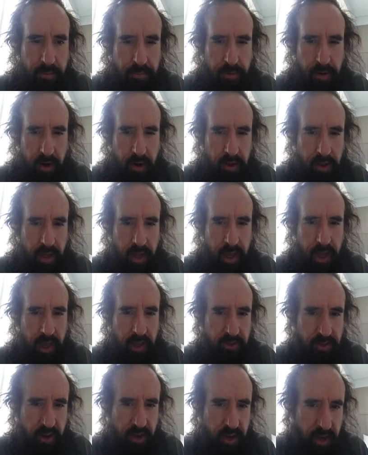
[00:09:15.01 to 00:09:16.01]
Berkeley
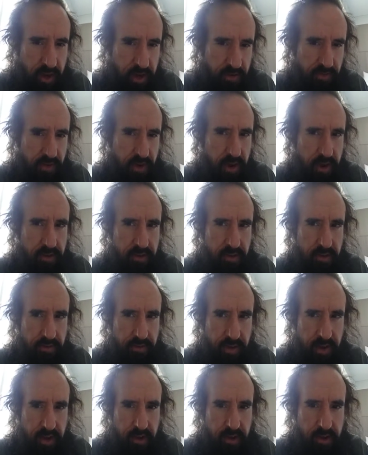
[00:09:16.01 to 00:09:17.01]
has a kind of cause and
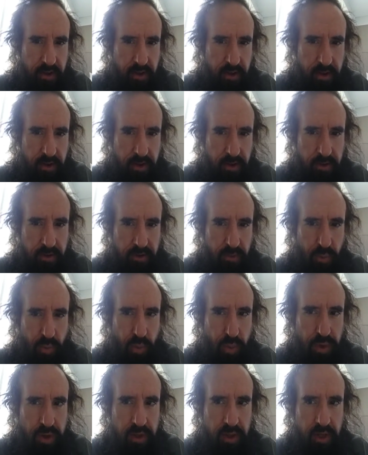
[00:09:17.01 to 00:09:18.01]
effect
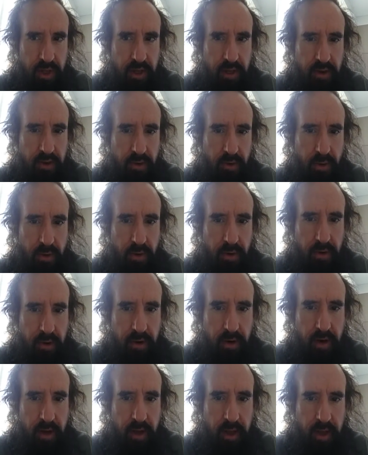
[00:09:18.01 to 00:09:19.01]
called willing
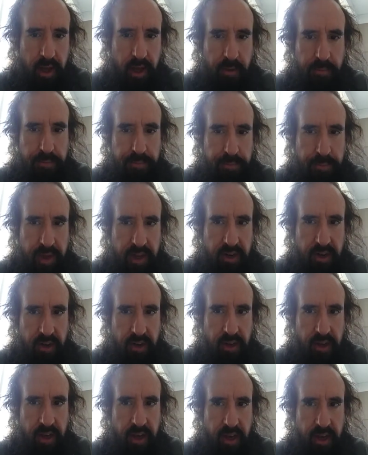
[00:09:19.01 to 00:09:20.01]
or
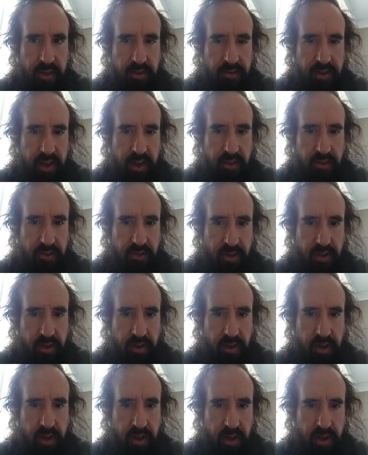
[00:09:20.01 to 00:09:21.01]
mental causation.
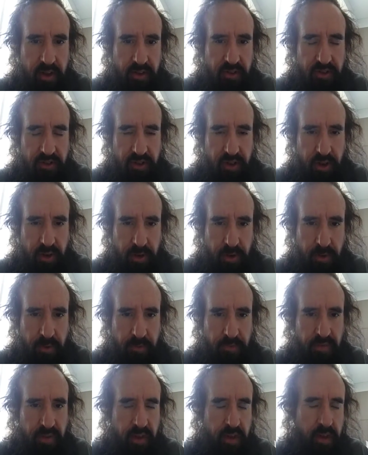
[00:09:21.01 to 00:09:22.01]
So
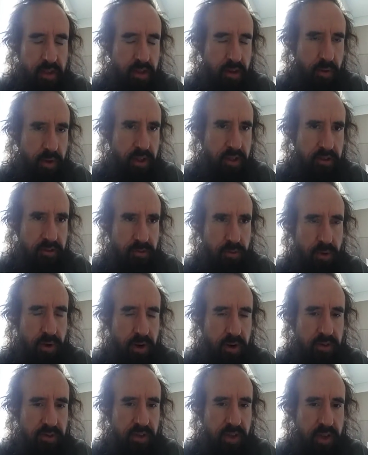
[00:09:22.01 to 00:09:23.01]
the way this
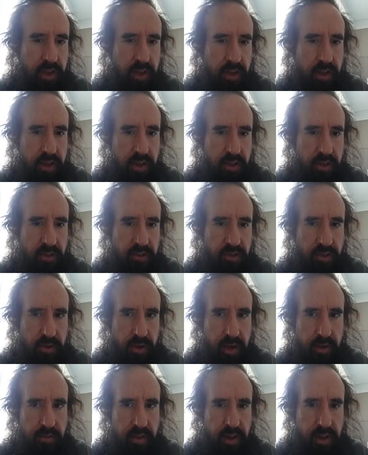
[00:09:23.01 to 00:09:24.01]
works is you
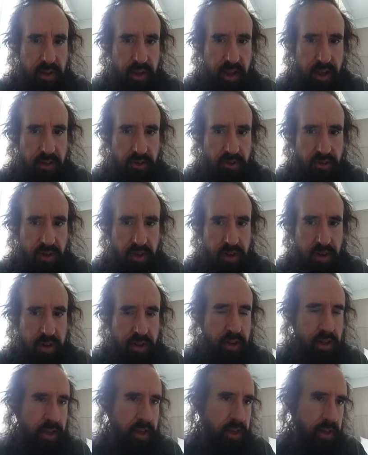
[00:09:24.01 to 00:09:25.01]
have an
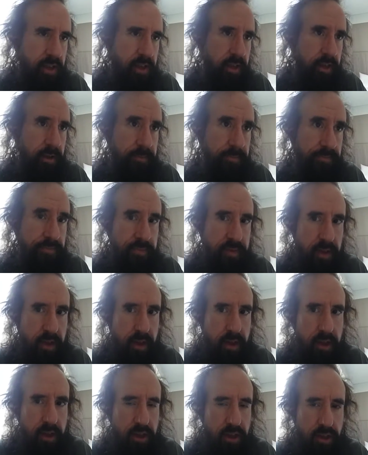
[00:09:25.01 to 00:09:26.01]
intention, like
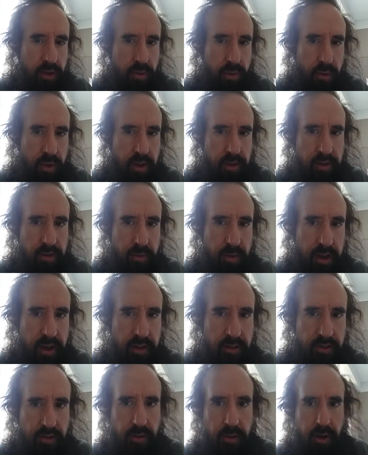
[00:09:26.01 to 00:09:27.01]
you want to
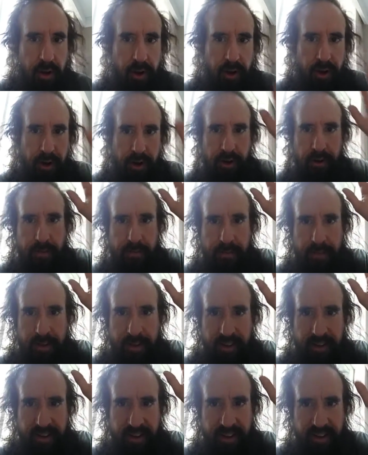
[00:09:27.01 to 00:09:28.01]
raise your arm,
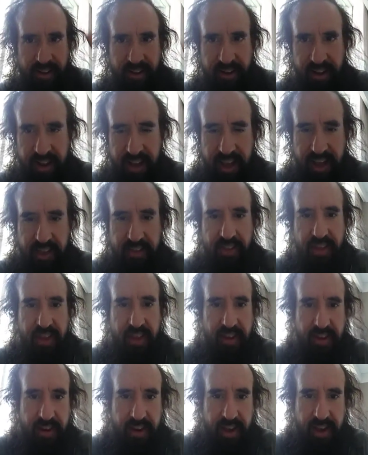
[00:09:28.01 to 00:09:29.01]
and
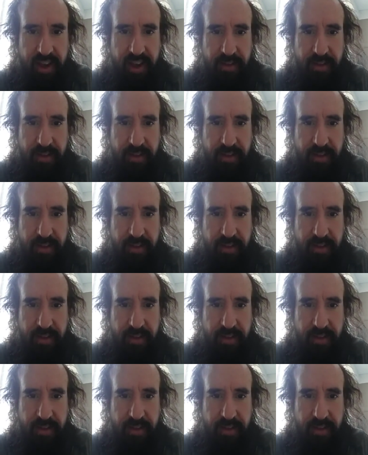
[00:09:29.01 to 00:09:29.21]
then